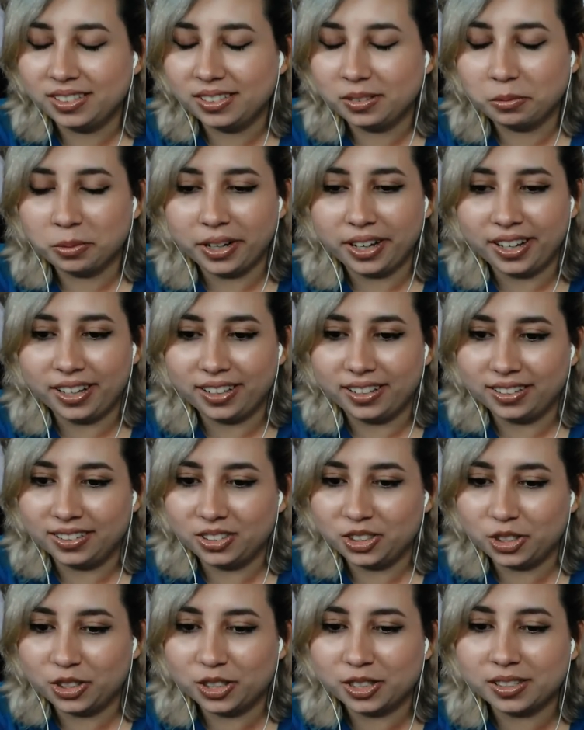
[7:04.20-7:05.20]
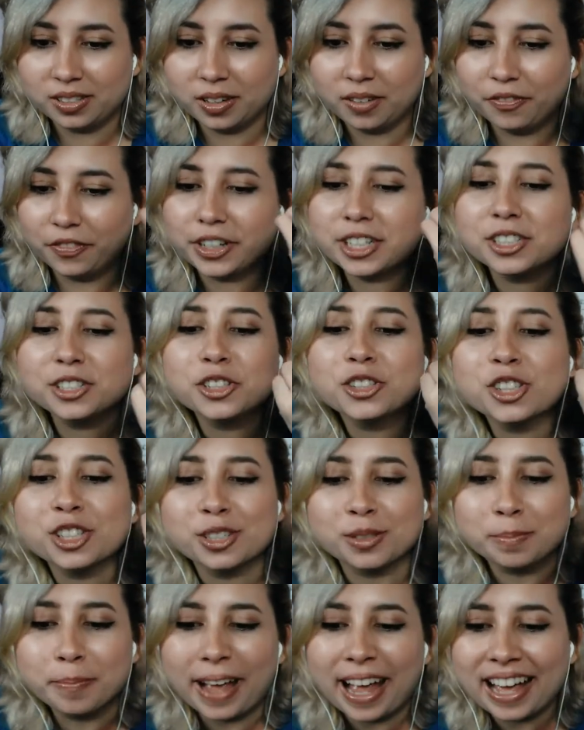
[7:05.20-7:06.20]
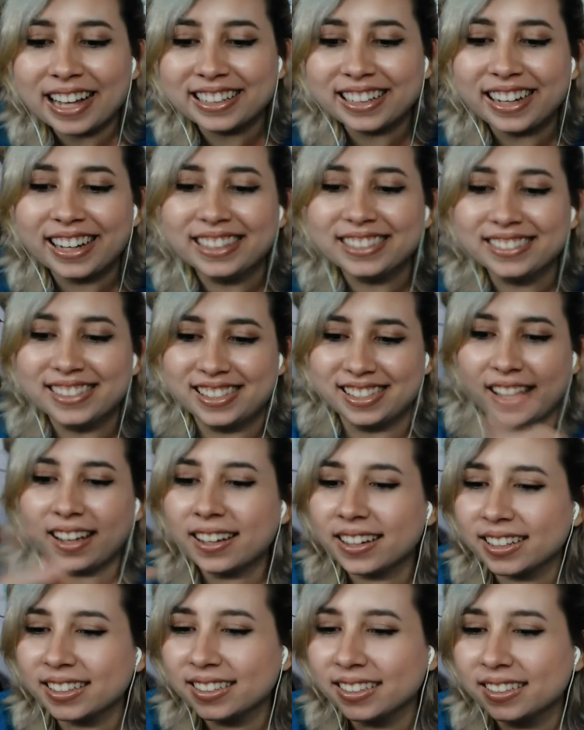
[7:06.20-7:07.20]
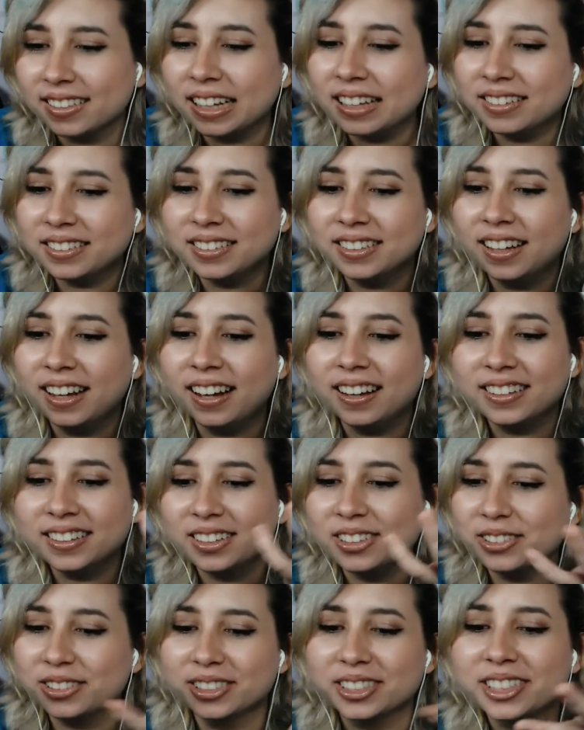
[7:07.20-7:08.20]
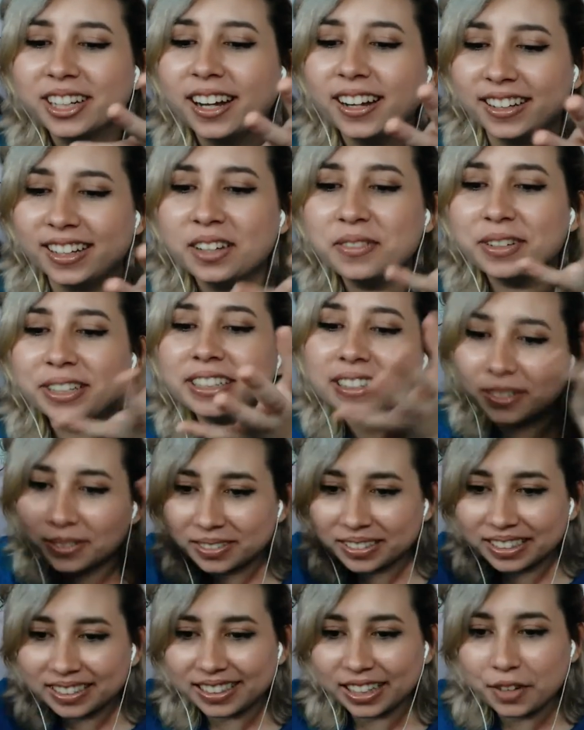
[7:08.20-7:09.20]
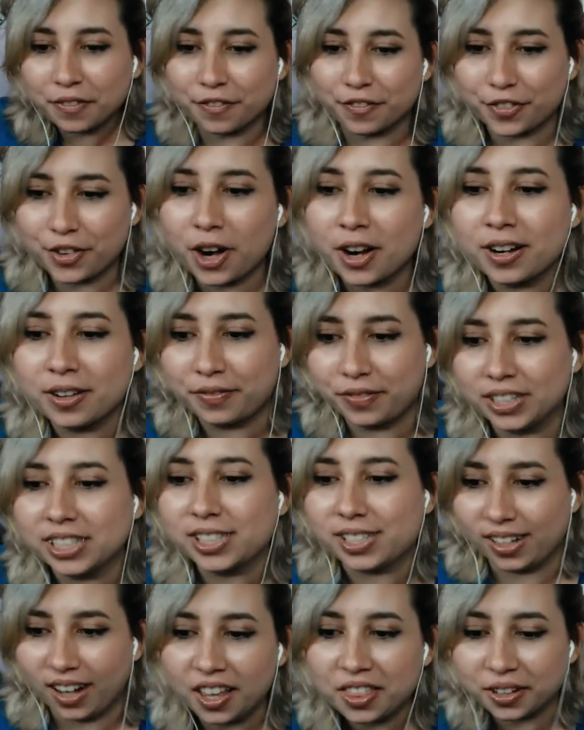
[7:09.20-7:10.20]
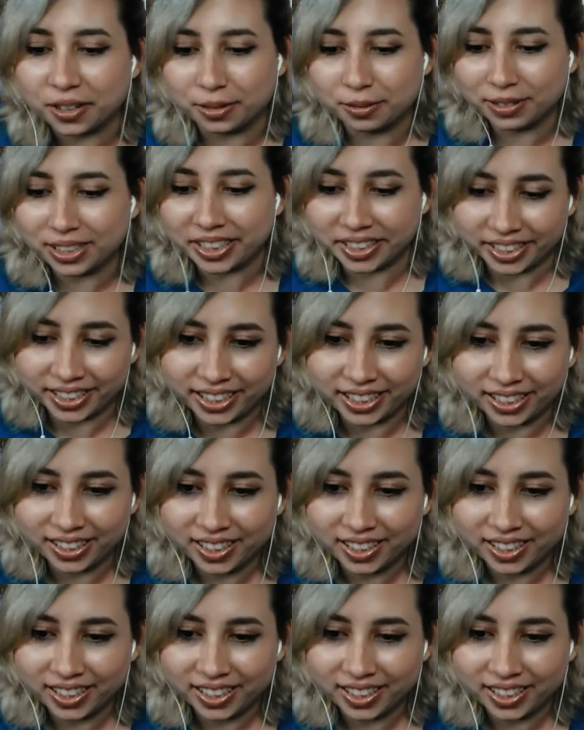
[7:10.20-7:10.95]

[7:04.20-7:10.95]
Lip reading: Wait, you just met, and second, you're not even in front of each other, really.